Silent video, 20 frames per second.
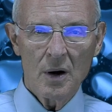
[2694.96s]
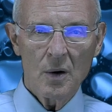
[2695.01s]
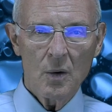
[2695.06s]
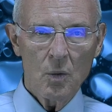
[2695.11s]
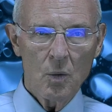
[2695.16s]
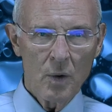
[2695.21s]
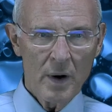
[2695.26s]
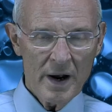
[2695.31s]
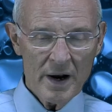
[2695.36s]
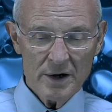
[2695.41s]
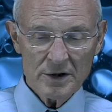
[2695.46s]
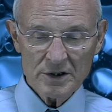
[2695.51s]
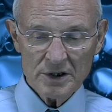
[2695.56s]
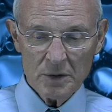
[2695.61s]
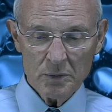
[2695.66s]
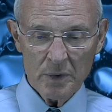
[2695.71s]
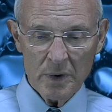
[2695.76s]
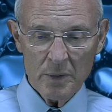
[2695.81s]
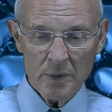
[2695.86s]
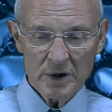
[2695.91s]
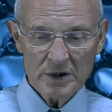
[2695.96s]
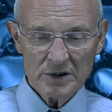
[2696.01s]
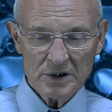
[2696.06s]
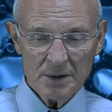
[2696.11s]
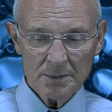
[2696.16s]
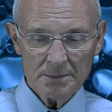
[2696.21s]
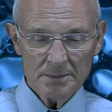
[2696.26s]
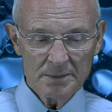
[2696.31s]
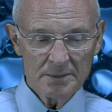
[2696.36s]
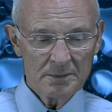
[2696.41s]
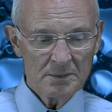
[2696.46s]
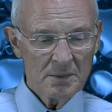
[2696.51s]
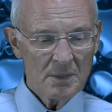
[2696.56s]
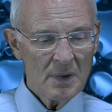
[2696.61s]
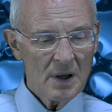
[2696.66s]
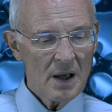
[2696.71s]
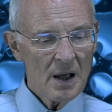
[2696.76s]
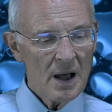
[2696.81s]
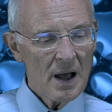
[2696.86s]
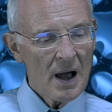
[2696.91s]
Where should we worship?
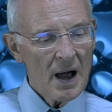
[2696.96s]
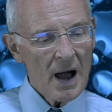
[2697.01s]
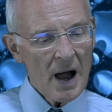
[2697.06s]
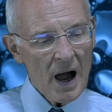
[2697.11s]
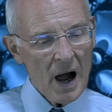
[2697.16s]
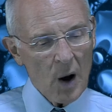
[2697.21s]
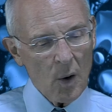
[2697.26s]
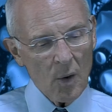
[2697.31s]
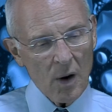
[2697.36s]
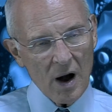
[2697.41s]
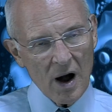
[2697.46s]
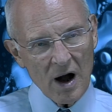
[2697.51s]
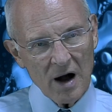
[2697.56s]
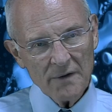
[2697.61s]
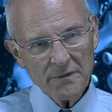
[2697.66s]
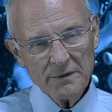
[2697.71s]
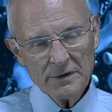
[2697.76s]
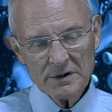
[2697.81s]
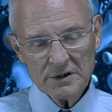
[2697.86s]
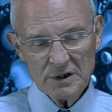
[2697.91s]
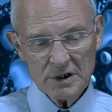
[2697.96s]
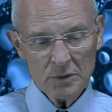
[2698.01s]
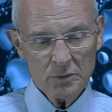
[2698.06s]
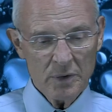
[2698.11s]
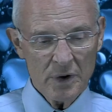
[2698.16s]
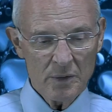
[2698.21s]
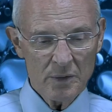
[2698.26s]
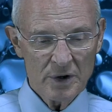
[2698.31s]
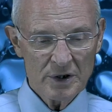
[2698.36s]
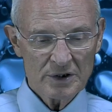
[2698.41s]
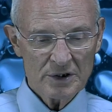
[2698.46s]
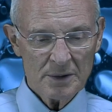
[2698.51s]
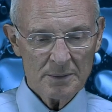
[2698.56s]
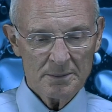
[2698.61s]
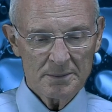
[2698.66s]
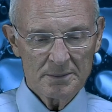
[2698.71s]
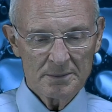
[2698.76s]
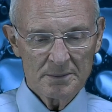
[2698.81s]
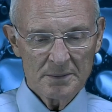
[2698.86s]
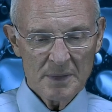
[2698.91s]
How often should we worship?
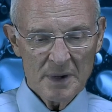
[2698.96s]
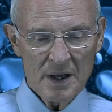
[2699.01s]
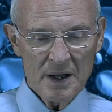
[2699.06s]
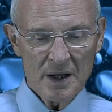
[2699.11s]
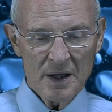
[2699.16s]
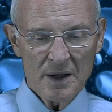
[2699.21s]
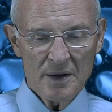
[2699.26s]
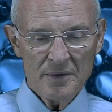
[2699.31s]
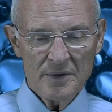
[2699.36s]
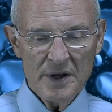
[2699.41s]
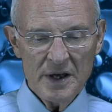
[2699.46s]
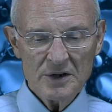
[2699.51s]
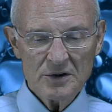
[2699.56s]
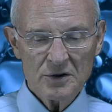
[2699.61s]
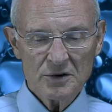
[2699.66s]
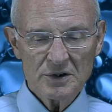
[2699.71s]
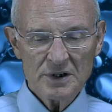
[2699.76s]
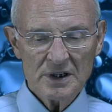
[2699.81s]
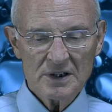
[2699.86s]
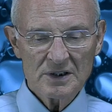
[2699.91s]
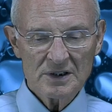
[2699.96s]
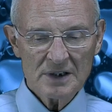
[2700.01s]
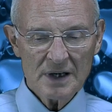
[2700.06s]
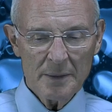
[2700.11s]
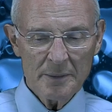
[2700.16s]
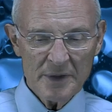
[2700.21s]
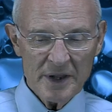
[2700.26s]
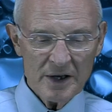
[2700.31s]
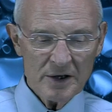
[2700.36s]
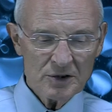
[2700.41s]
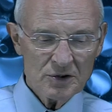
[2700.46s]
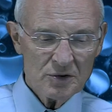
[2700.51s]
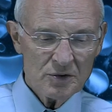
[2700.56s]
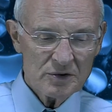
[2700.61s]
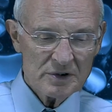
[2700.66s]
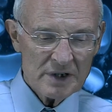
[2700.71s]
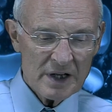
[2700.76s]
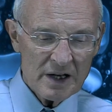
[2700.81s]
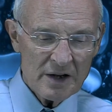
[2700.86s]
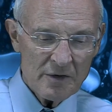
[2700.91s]
These are just some of the
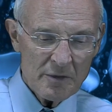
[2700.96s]
issues that have